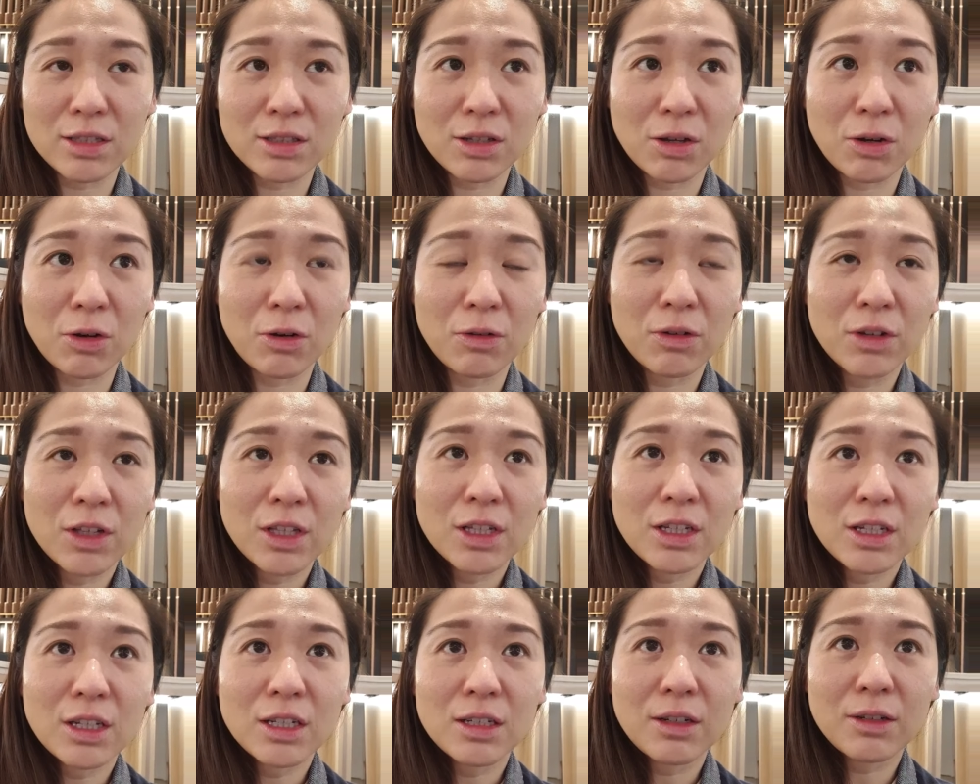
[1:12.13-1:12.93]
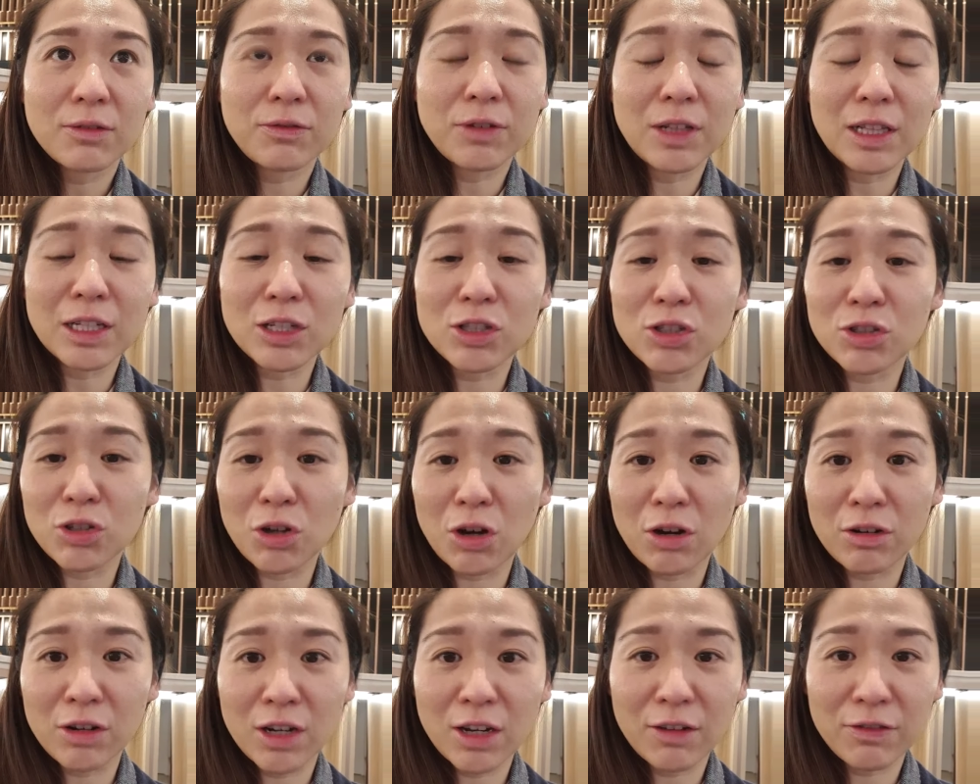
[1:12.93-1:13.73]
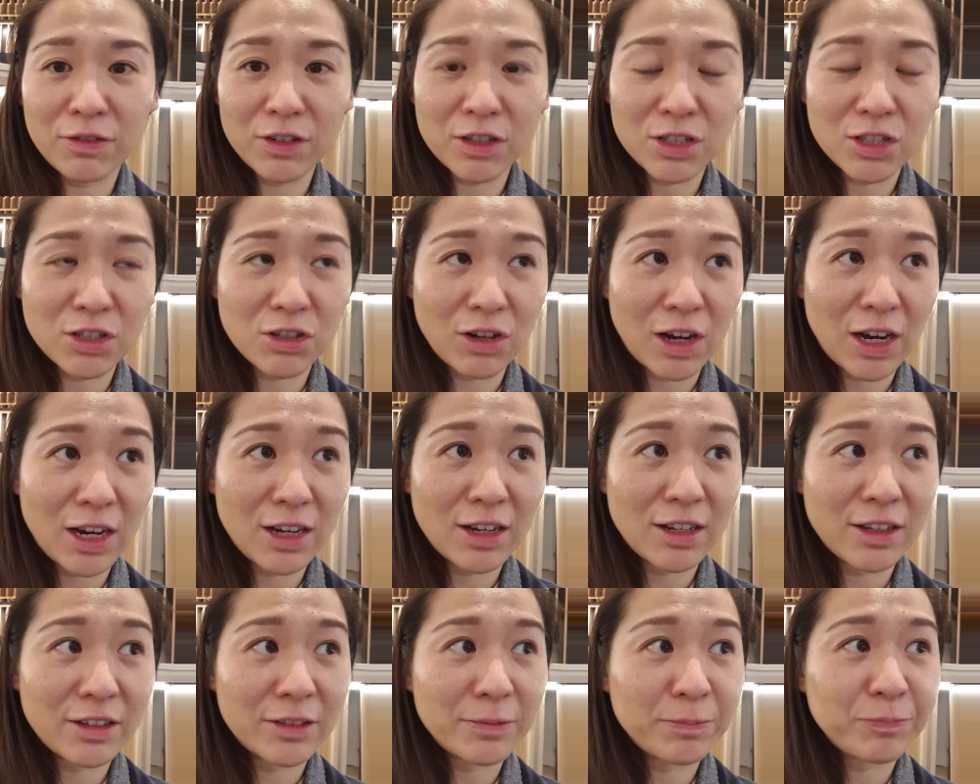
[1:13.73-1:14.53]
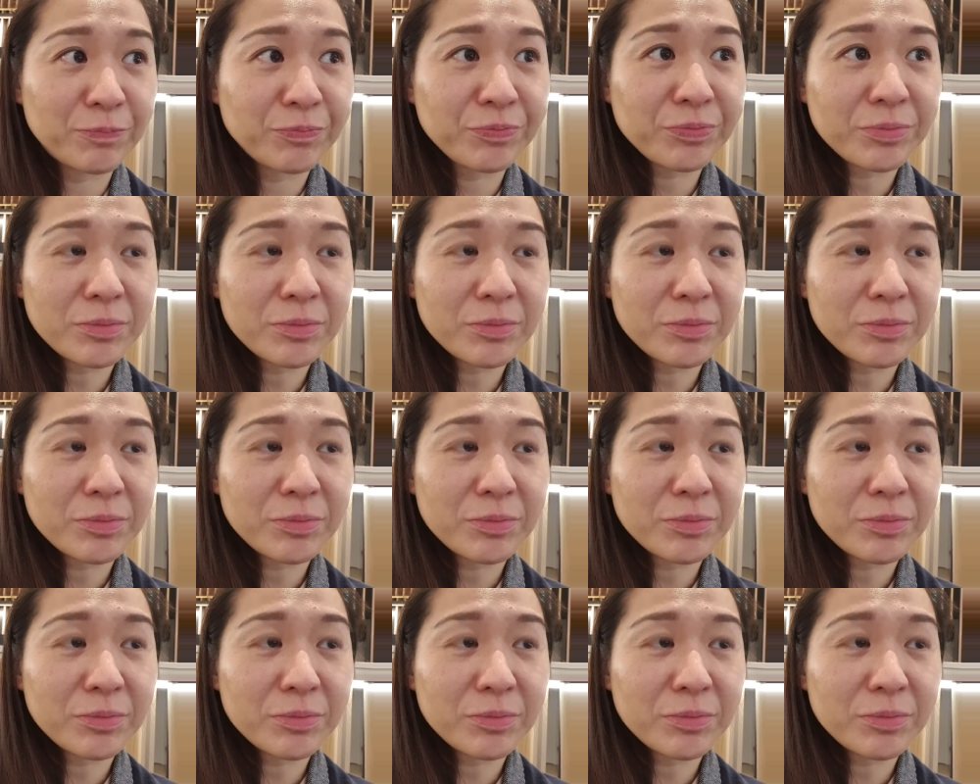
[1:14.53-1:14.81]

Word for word: So, feeling sorry, frustrated,